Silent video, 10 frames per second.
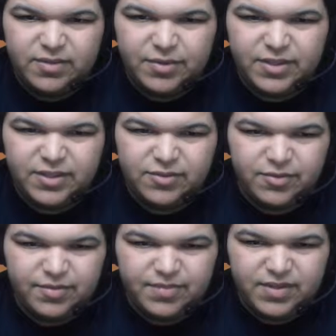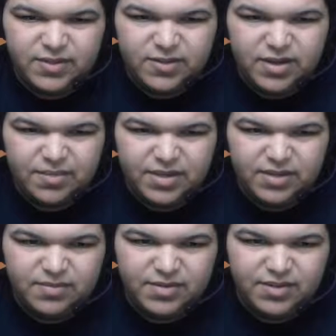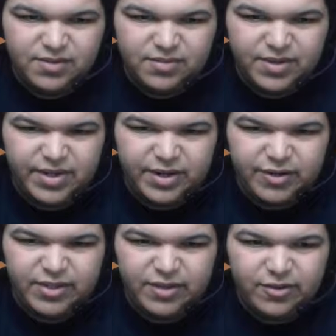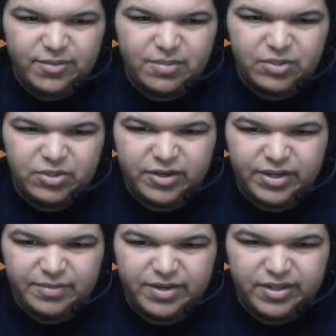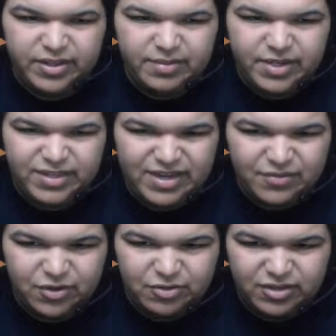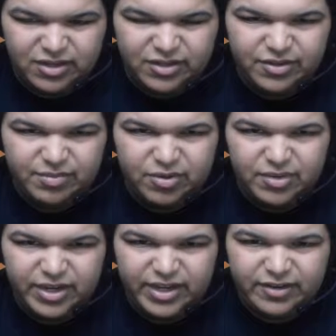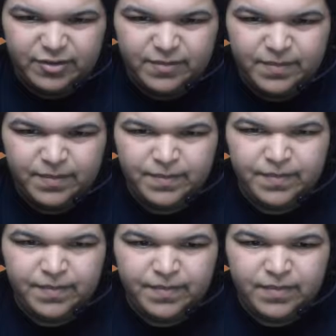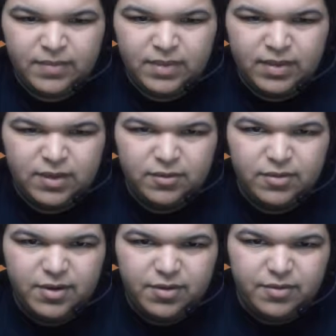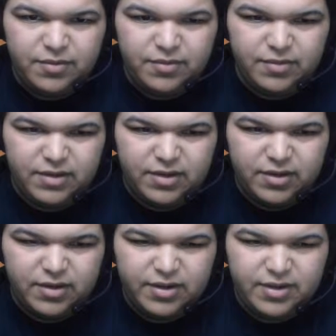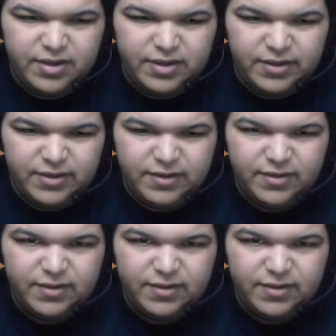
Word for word: somewhere in this room. This is not the business, but I heard that other members talking. Apparently, the boss is after clues on the legendary Pokemon Kanto. No, need a card key.